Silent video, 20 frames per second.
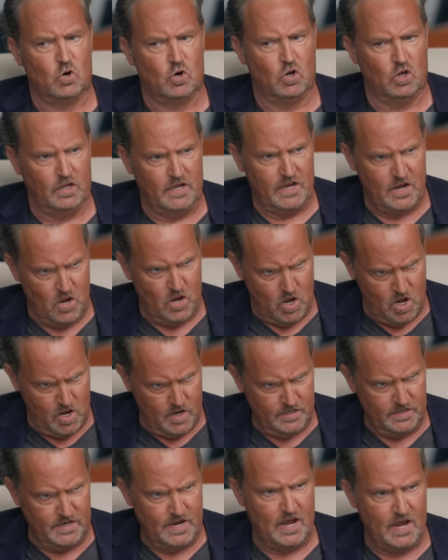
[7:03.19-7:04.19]
Early
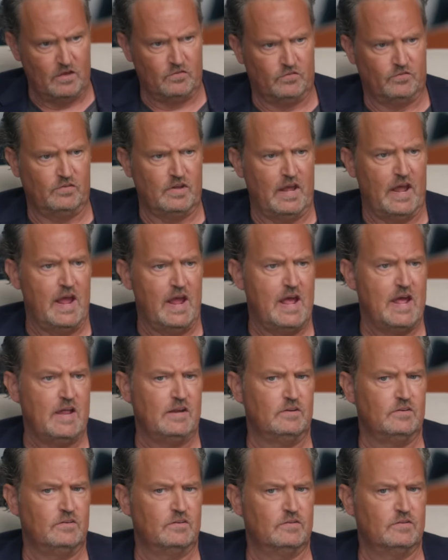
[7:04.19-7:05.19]
on, yes.
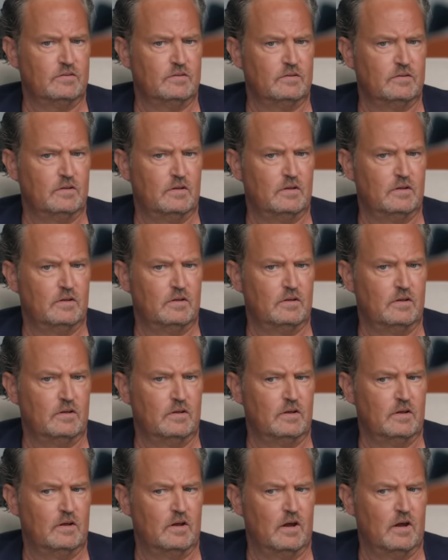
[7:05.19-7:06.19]
And
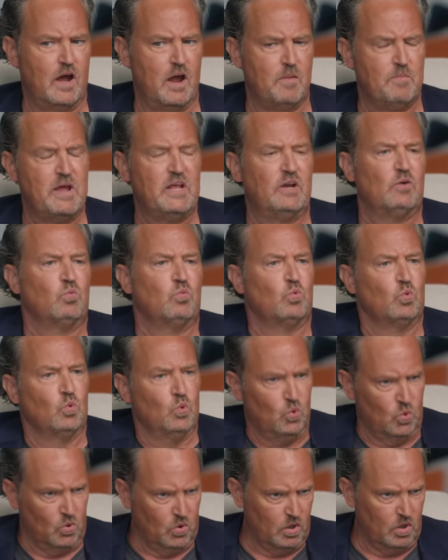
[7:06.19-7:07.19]
I made a
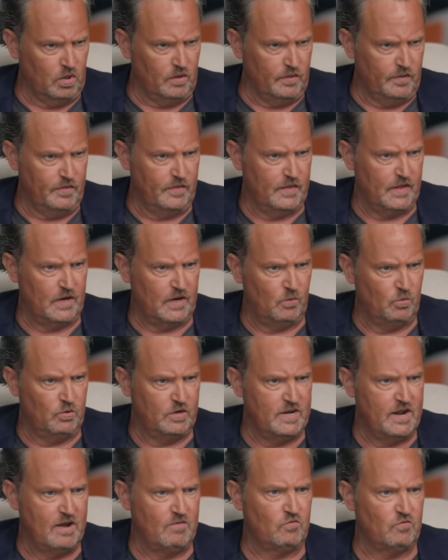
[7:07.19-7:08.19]
rule that I
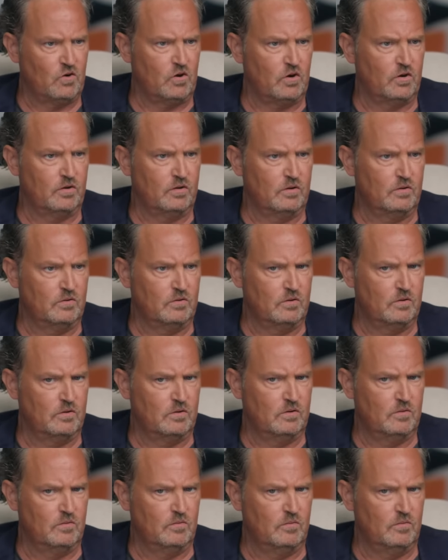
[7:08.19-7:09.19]
would never
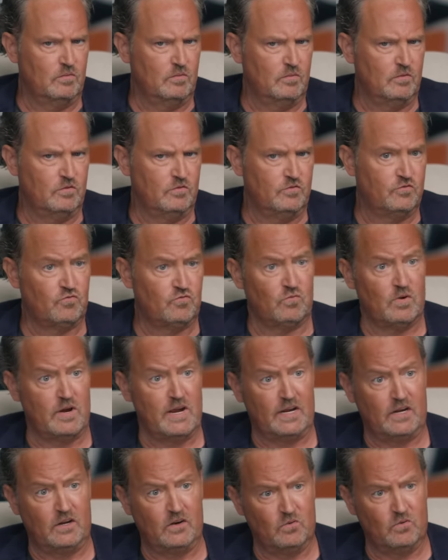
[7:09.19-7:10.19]

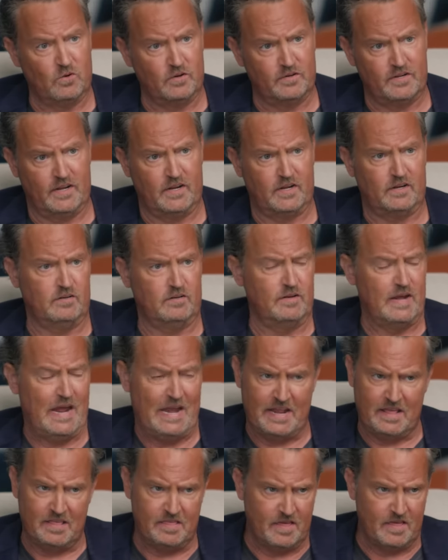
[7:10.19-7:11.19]
drink or take
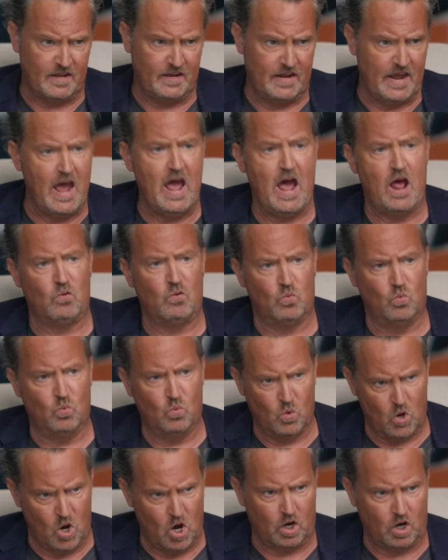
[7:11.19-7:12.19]
anything at
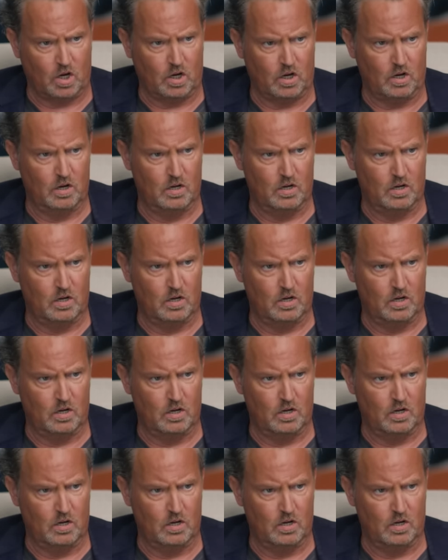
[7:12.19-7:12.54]
work.